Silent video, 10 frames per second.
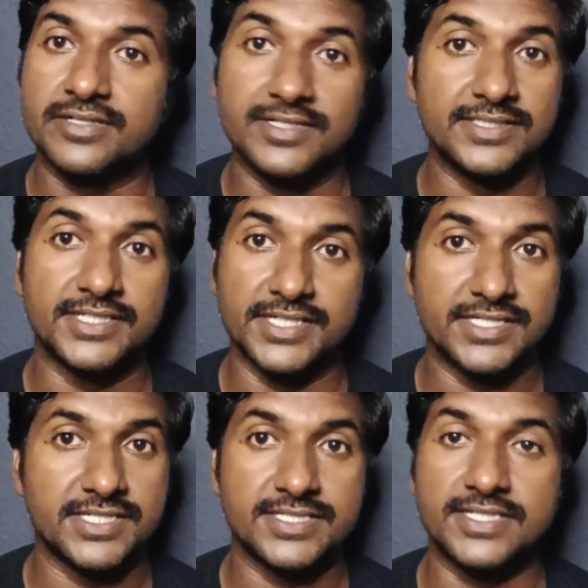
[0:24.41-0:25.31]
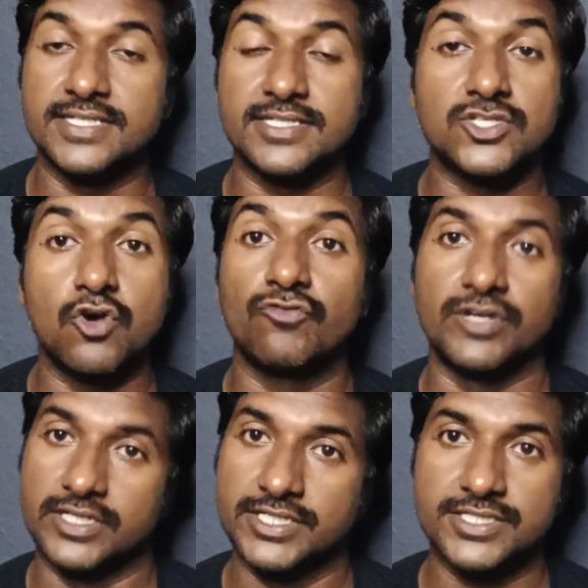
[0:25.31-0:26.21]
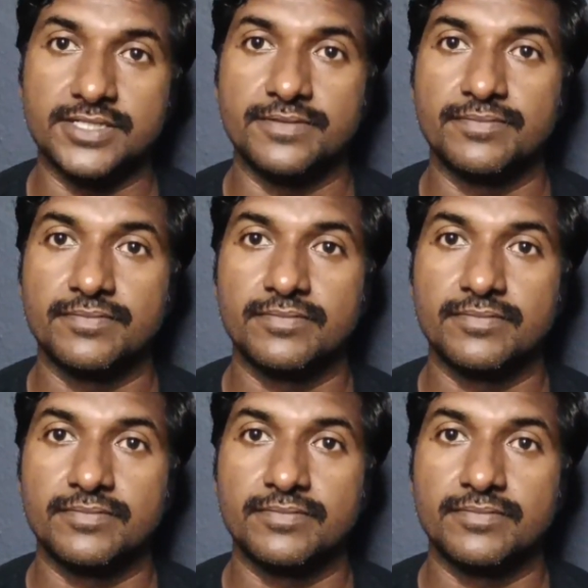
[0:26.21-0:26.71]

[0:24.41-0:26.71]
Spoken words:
designations in the software industry?